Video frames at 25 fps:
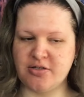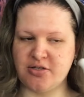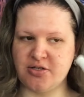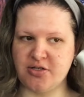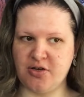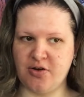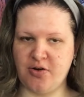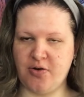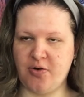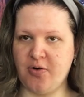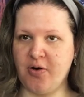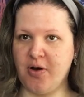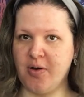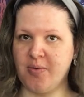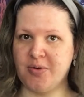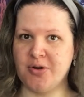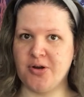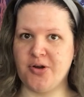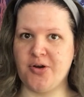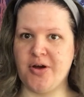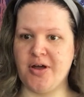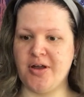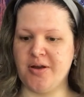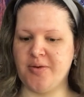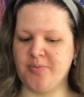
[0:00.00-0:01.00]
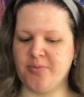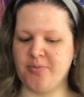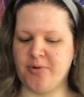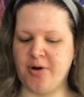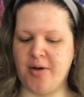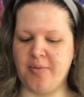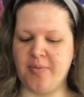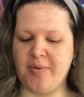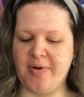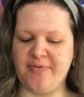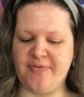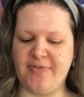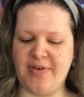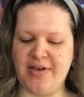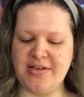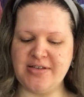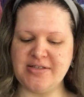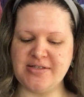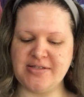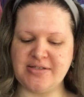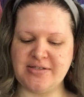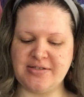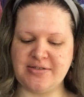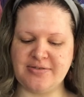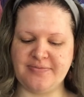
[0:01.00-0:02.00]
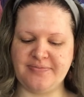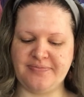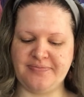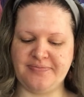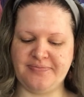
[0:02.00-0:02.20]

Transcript: So I'm gonna go ahead and prime my face.